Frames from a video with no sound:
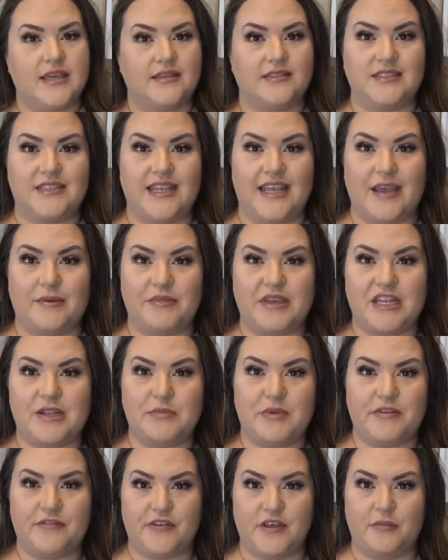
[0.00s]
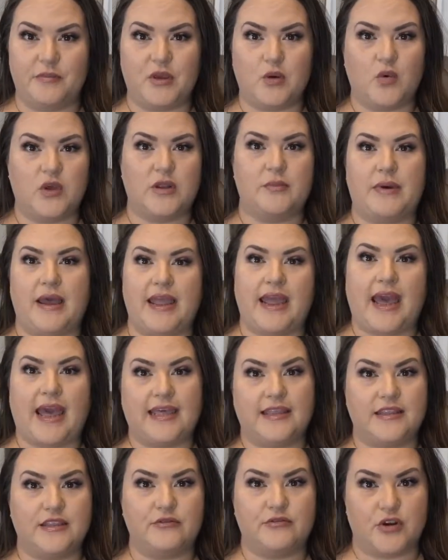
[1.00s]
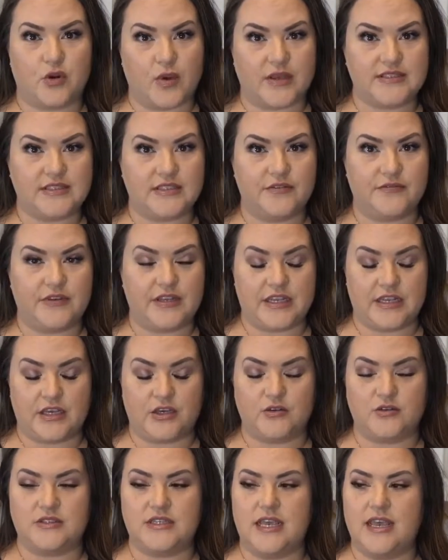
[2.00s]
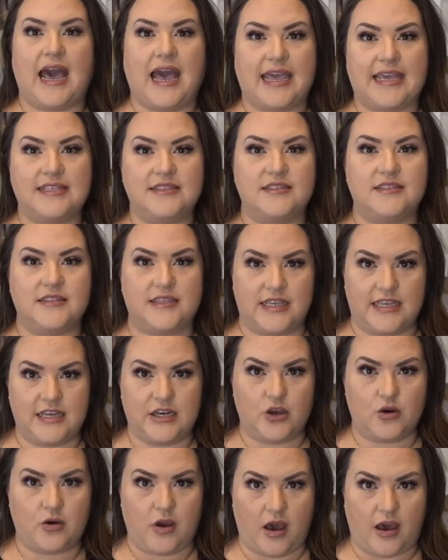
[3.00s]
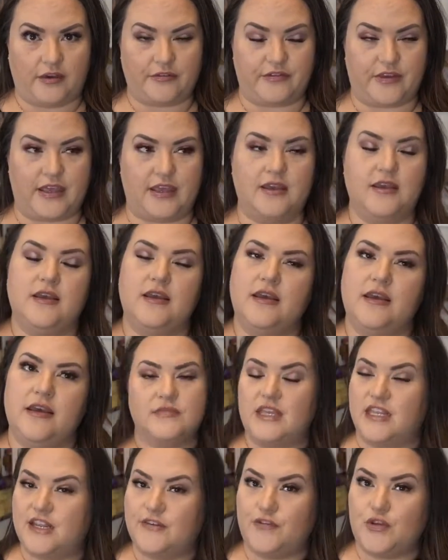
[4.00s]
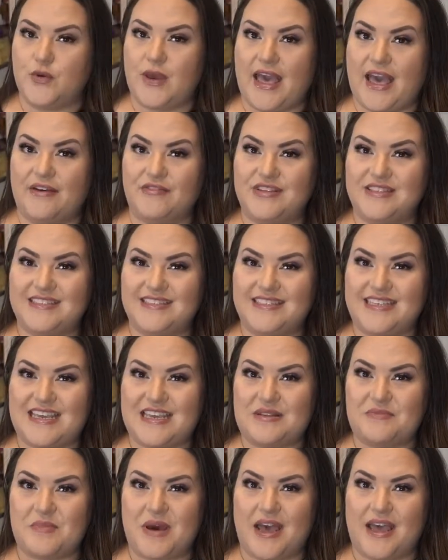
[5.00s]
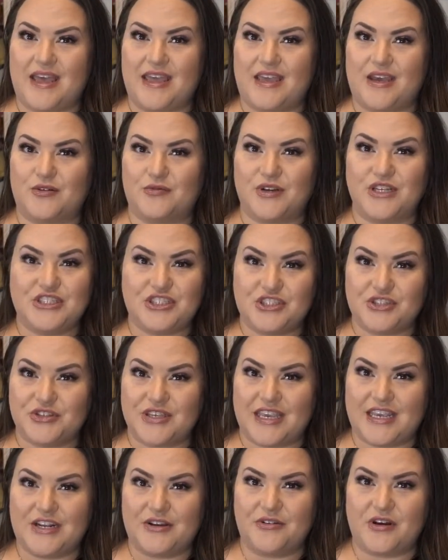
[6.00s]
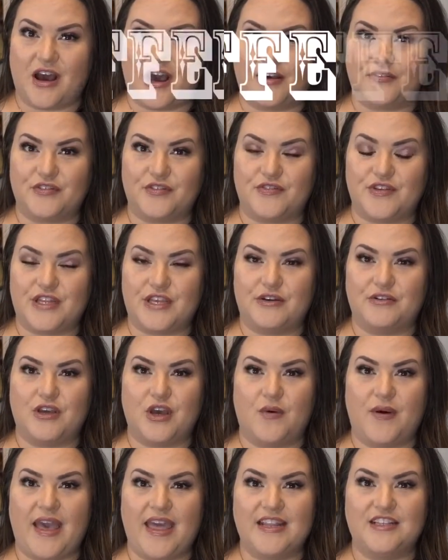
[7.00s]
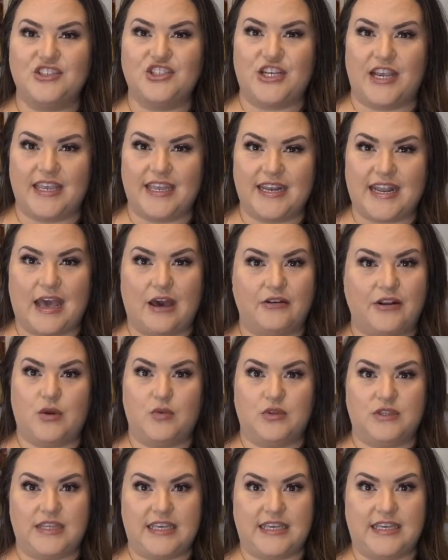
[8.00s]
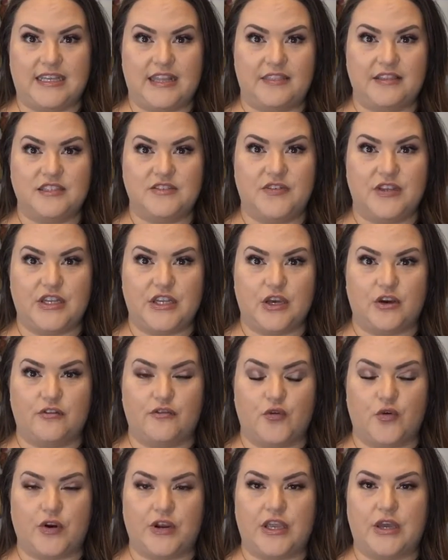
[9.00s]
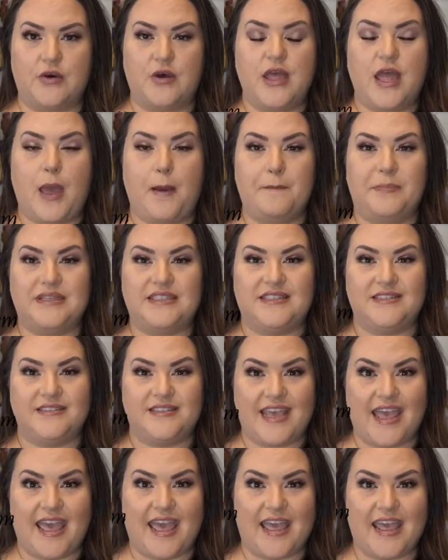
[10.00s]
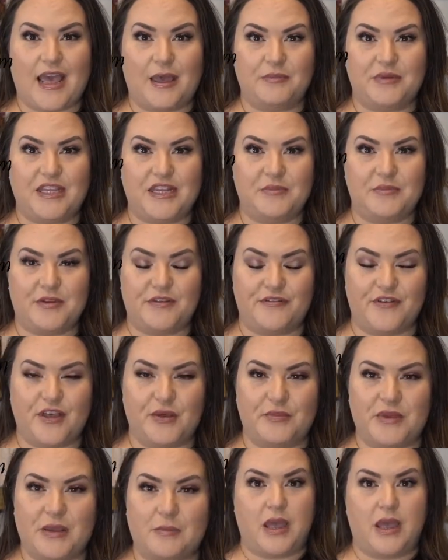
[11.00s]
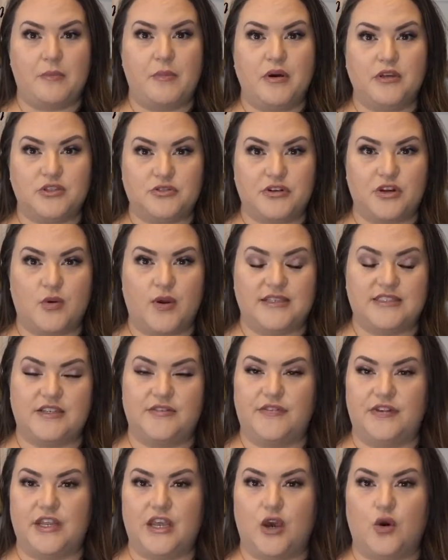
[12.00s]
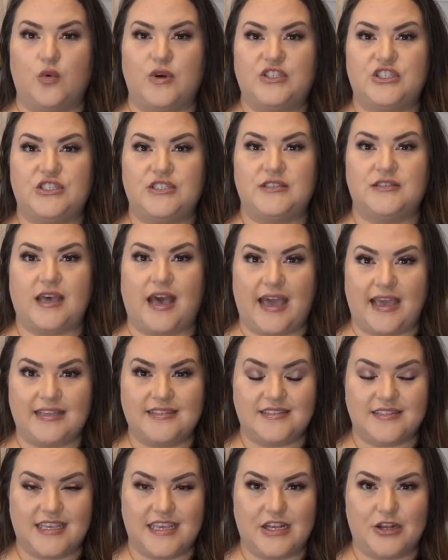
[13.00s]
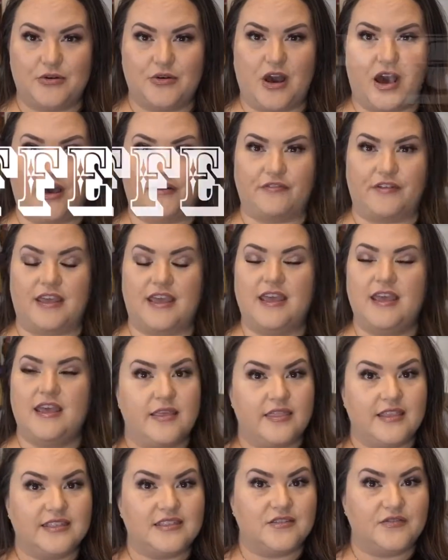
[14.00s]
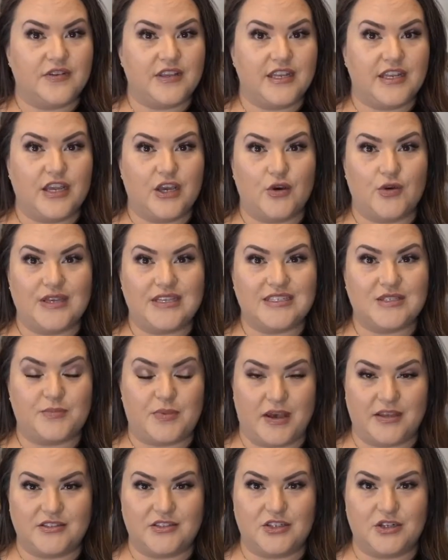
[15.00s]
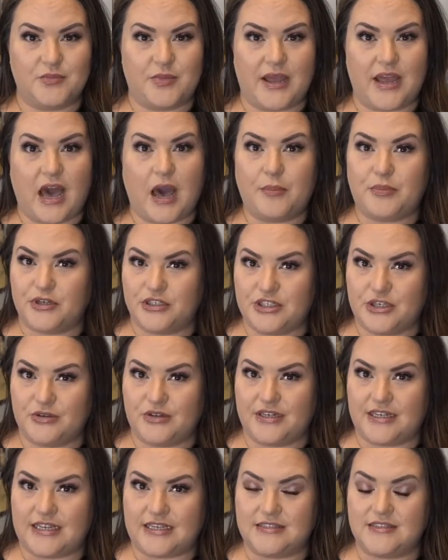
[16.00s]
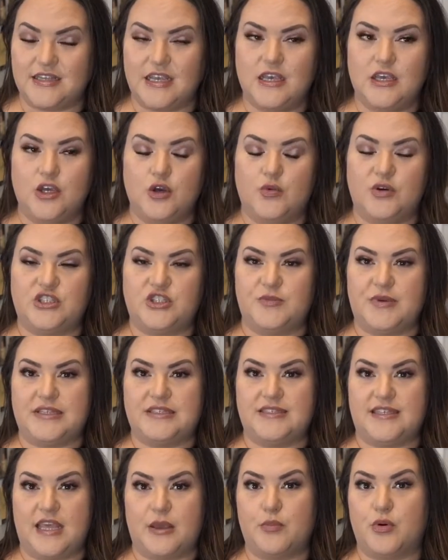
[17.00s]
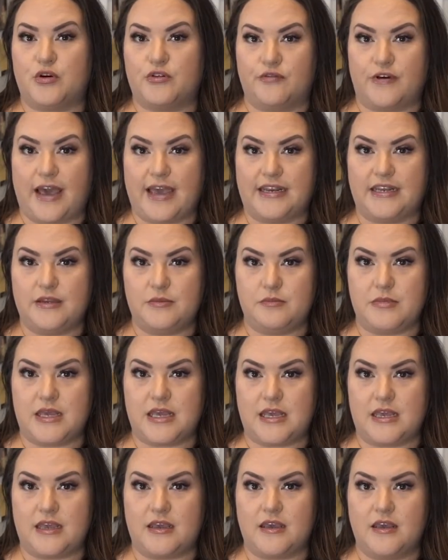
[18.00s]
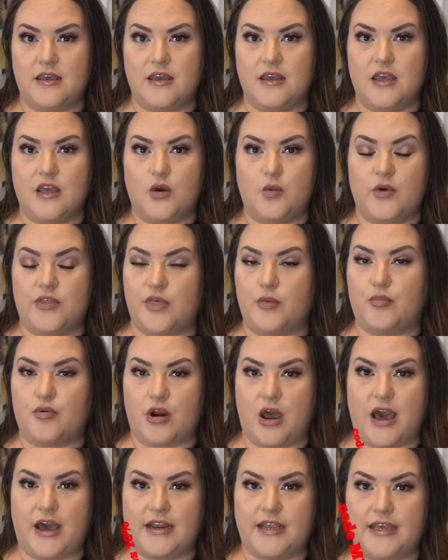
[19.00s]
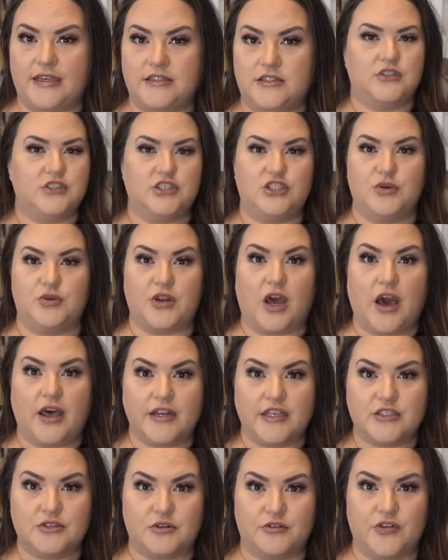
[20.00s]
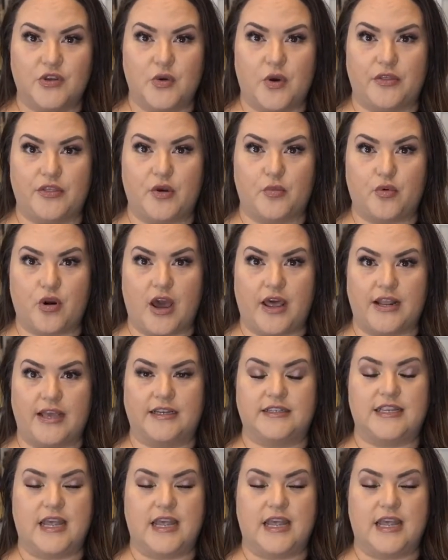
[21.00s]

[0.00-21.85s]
Today I'm going to be filming one of my highly requested videos, iced keto coffee. And if you haven't seen my original keto coffee video, go ahead and check it out. I will link it in this video for you. But today I'm going to be filming my most requested video, which is iced keto coffee. This video is sponsored by Opportunities, which means they provided me with a product to do an honest review on their product.